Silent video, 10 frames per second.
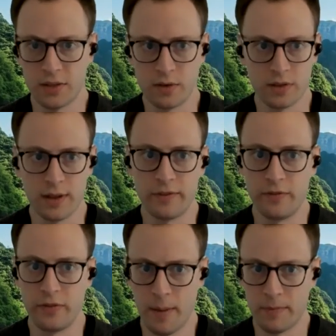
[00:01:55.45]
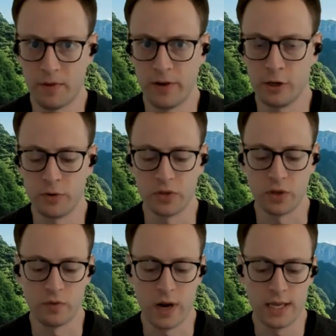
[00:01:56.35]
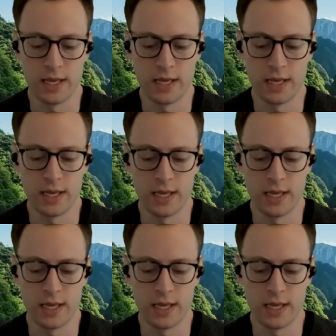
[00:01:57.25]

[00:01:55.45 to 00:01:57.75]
There's a lot of EVM developers already.